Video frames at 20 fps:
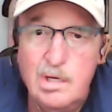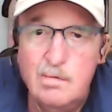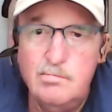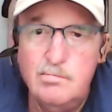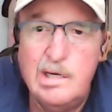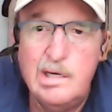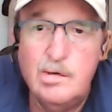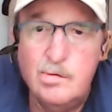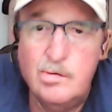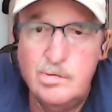
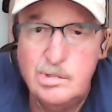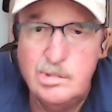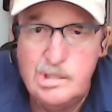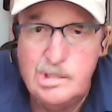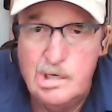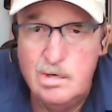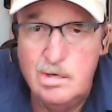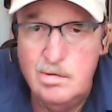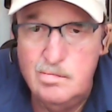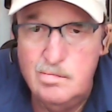big old
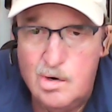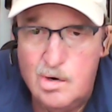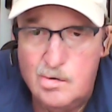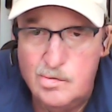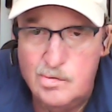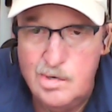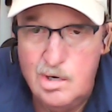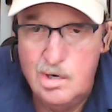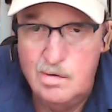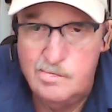stone
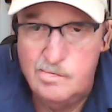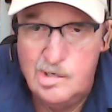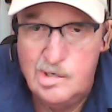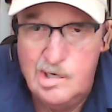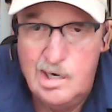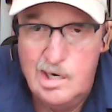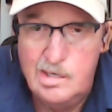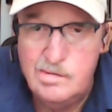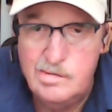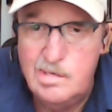rolled over
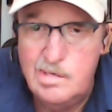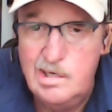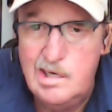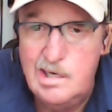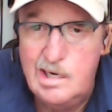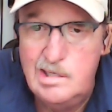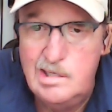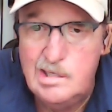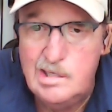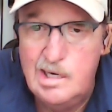it, and 3
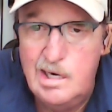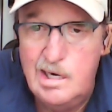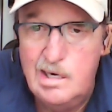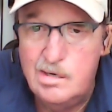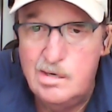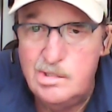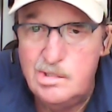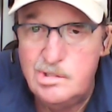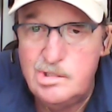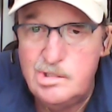days
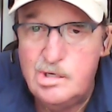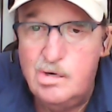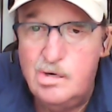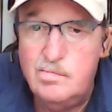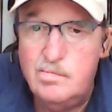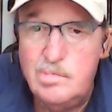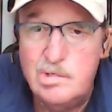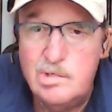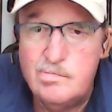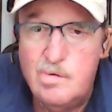later the
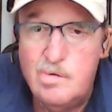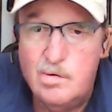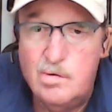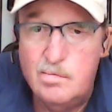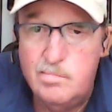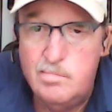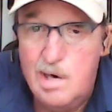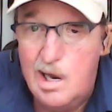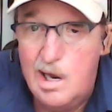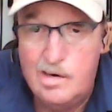stone was
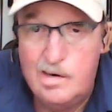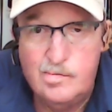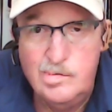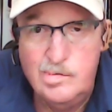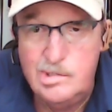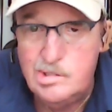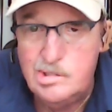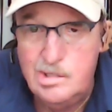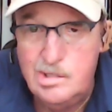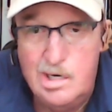rolled back,
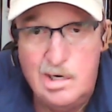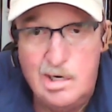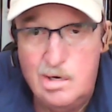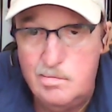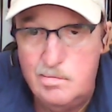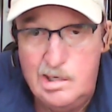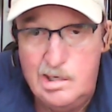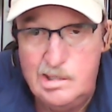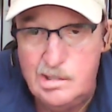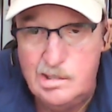which
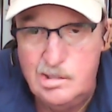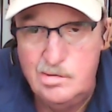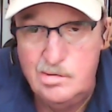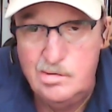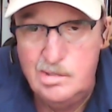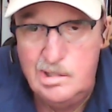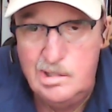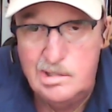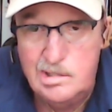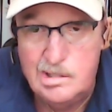nobody could
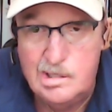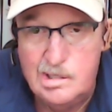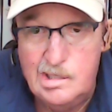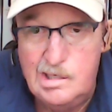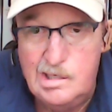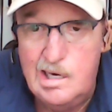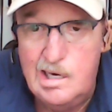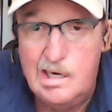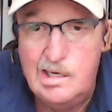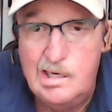do
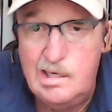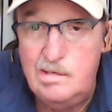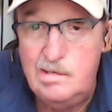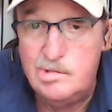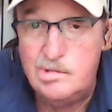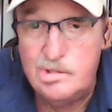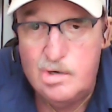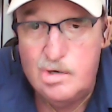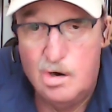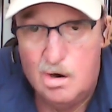easily, and he
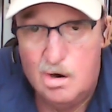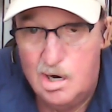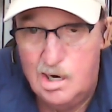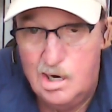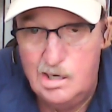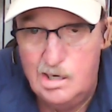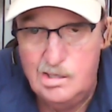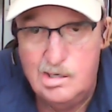was gone.